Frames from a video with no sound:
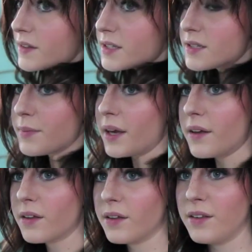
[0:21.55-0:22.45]
This is
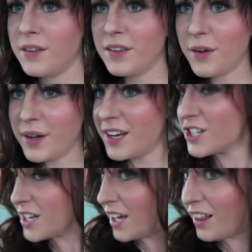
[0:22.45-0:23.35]
my Zooey
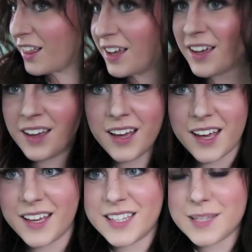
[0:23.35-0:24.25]
Deschanel
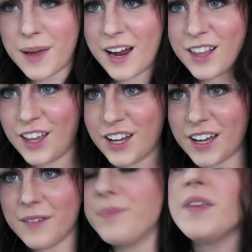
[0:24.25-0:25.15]
inspired
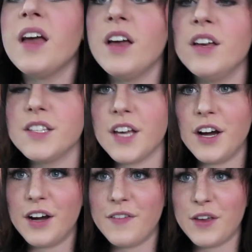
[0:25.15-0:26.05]
look.
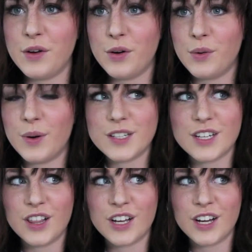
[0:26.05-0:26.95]
So if you want
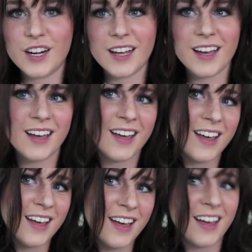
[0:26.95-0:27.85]
to learn,
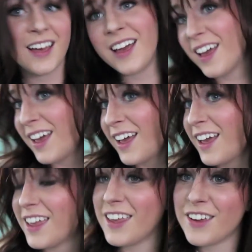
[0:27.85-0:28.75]

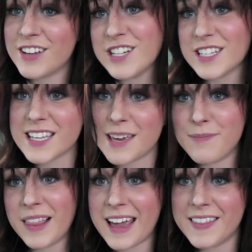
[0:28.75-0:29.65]
you can just
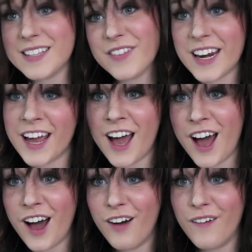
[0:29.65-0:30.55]
keep playing this
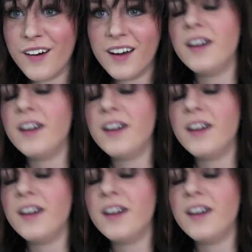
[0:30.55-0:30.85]
video!